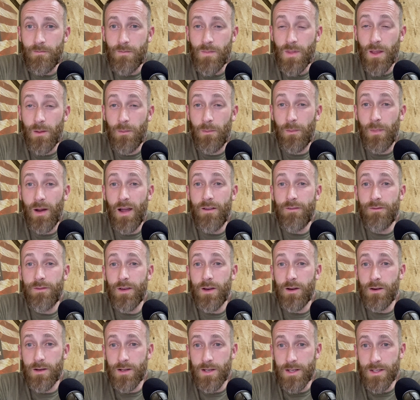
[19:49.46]
My
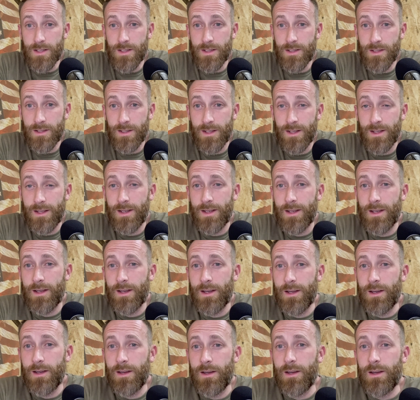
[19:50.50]
fear is
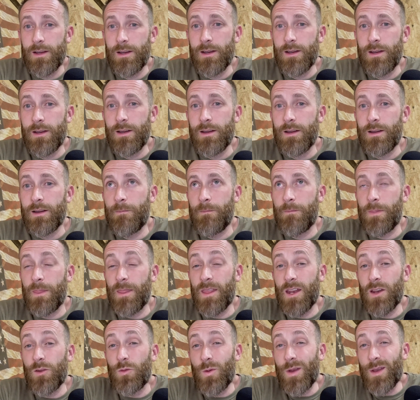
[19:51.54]

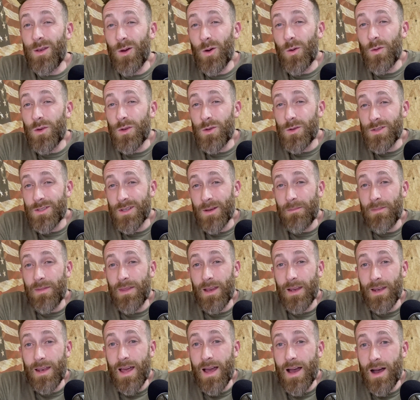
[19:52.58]
that if we don't do
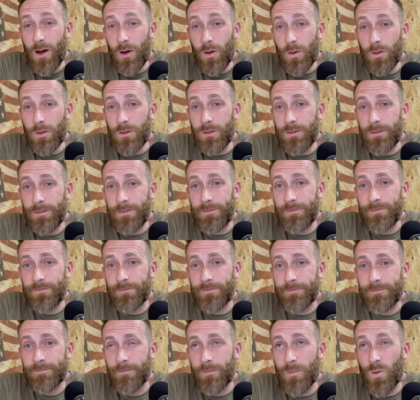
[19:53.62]
something now,
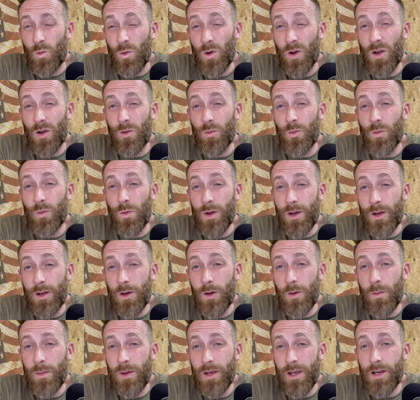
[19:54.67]
we're in real
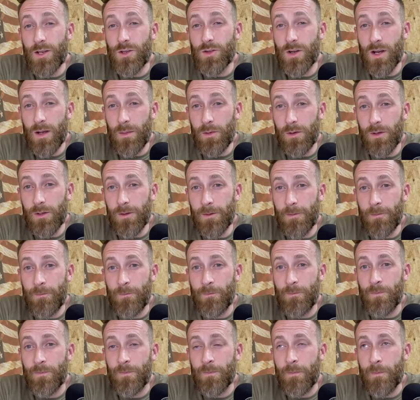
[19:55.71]
big trouble
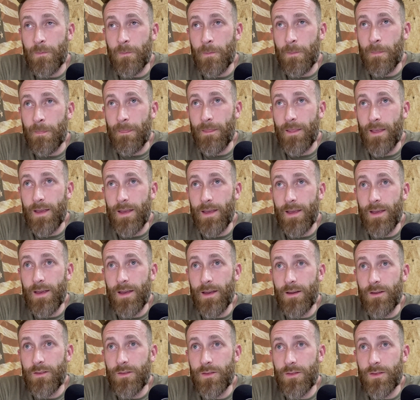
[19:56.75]

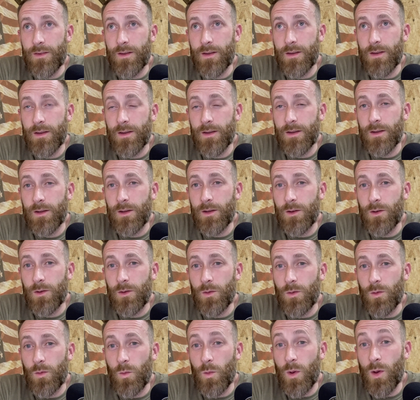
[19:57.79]
if
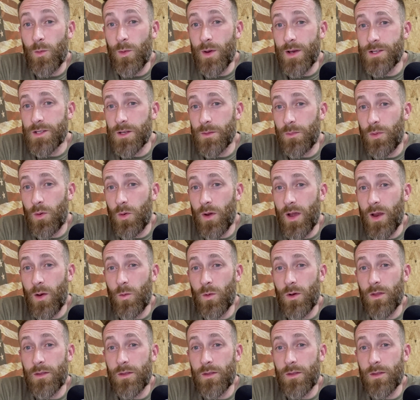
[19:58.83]
we reach a point where the